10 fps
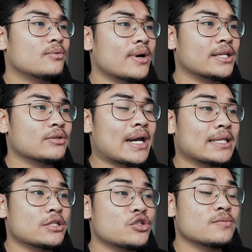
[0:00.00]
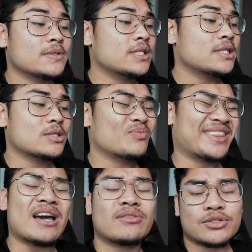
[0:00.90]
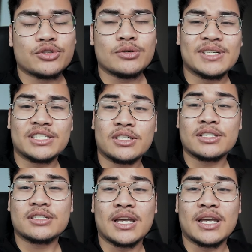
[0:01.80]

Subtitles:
when you add the zoom. See, because without the zoom, it's just